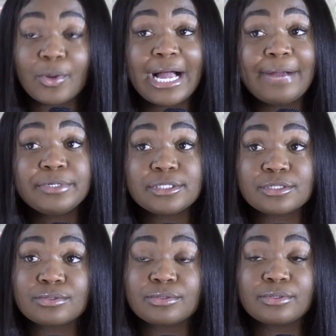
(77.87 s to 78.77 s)
Well, I went to
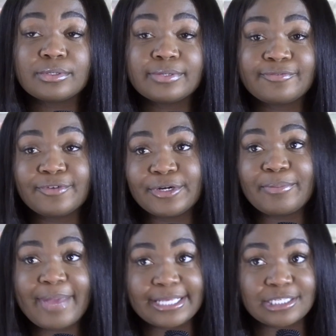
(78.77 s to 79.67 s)
school
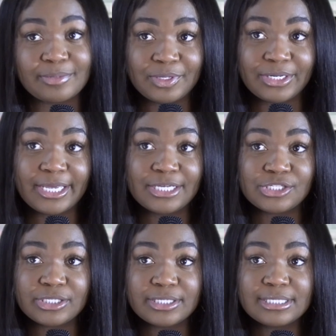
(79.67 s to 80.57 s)
for mass
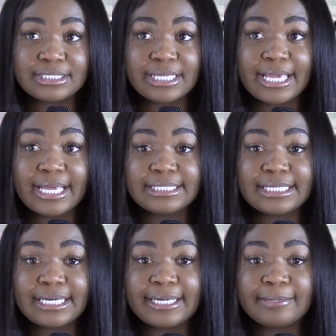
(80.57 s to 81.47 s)
communications,
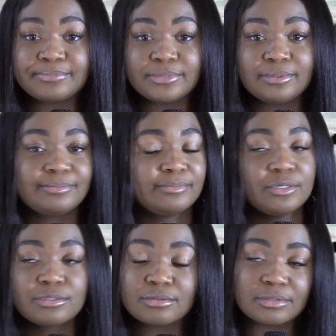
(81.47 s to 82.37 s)
and
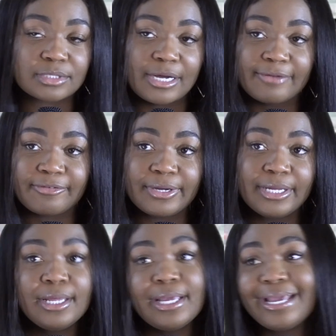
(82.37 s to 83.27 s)
most schools offer
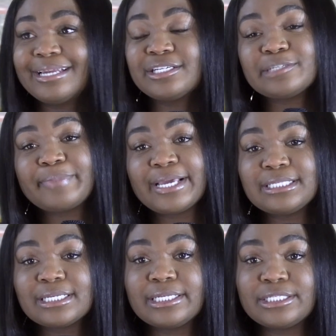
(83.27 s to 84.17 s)
it. And it just
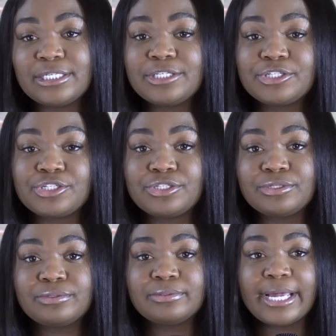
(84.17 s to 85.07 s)
basically teaches
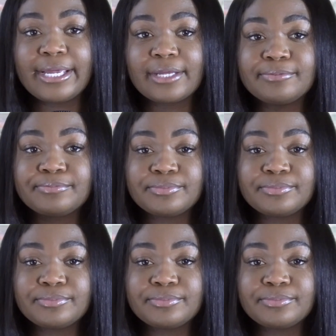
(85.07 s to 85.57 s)
you like...